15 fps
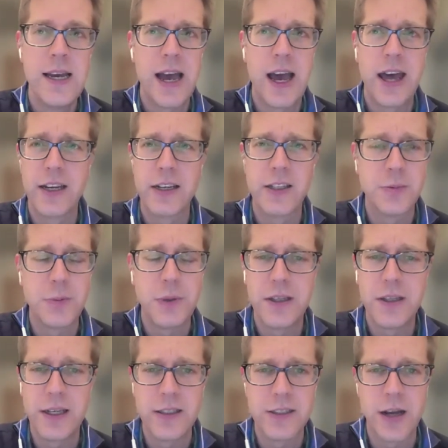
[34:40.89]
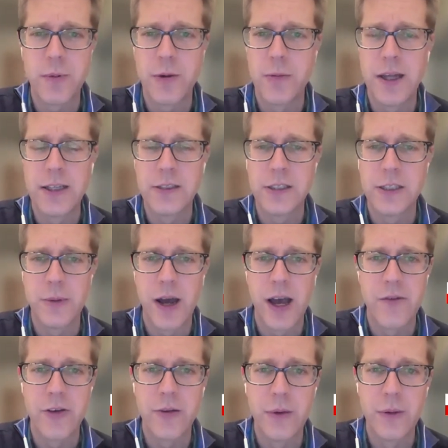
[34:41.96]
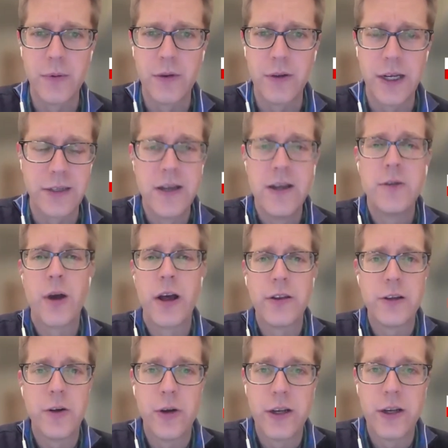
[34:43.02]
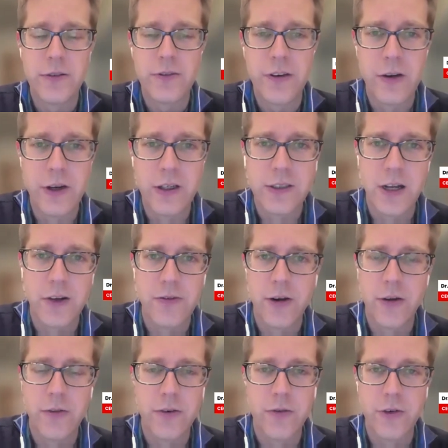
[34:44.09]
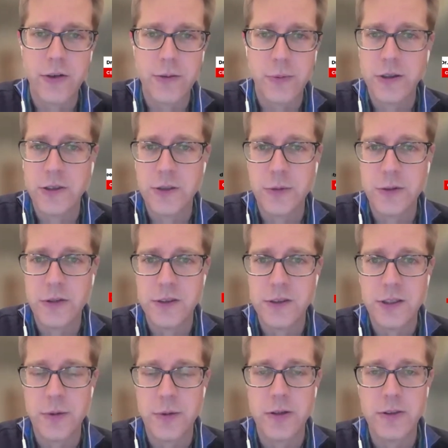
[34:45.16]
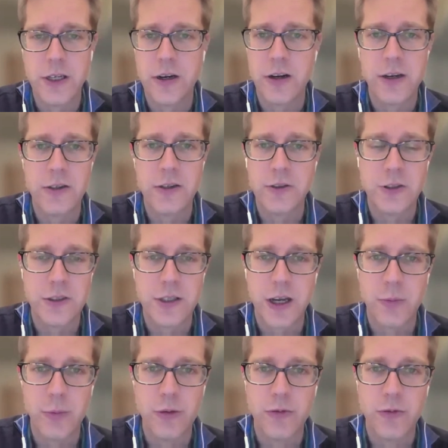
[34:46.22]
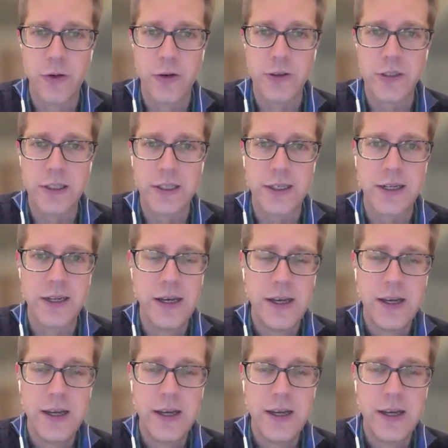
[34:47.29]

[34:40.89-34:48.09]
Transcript: and it can speed things up immensely by having people, like, rather than going and figuring stuff out from first principles in some of those areas, or just kind of brute forcing it,